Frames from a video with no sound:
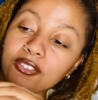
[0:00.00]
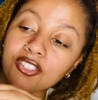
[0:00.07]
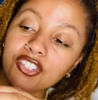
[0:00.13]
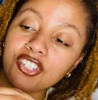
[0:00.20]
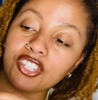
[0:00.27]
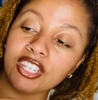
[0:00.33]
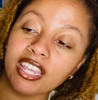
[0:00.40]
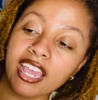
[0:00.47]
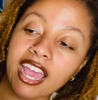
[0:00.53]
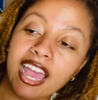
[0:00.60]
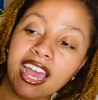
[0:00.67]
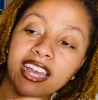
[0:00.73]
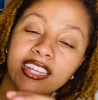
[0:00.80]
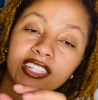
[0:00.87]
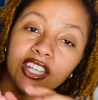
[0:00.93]
she
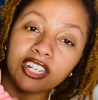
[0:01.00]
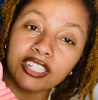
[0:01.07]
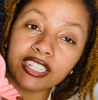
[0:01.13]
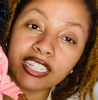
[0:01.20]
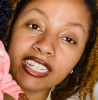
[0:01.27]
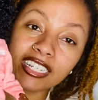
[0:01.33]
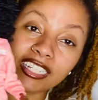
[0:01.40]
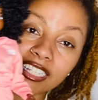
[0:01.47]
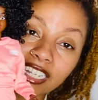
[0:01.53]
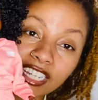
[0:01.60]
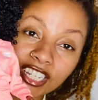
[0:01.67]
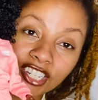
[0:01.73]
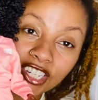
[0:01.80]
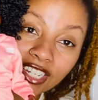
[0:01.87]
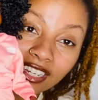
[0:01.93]
has
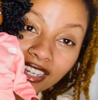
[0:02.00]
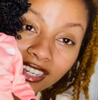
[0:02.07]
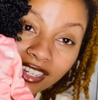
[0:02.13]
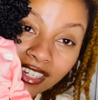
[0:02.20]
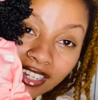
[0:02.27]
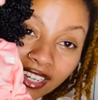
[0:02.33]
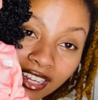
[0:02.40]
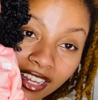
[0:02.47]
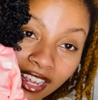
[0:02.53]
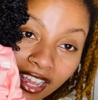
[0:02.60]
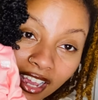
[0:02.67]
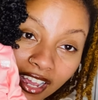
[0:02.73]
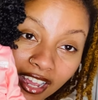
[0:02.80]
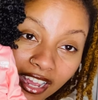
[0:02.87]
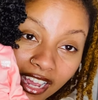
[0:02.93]
articulation.
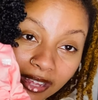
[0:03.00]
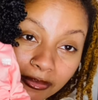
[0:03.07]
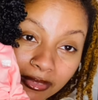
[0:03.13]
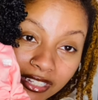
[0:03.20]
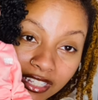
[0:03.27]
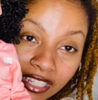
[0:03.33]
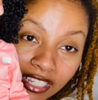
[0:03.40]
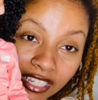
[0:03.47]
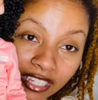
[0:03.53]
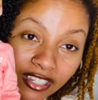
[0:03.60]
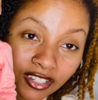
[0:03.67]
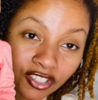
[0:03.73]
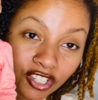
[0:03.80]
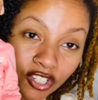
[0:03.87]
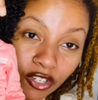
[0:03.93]
Let me see.
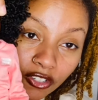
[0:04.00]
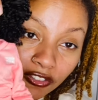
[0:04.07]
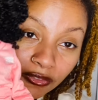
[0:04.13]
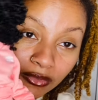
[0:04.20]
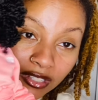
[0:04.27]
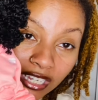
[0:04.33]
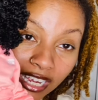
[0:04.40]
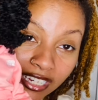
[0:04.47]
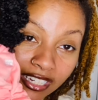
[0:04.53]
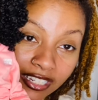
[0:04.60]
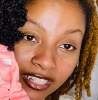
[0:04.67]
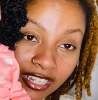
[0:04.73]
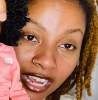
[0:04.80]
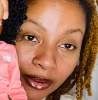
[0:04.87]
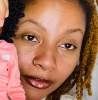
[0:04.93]
She goes from side to
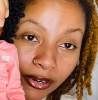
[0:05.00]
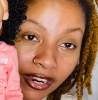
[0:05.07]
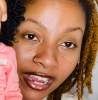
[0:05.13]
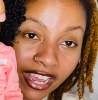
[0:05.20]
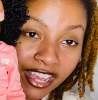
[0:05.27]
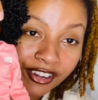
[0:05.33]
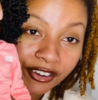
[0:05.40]
side with her head.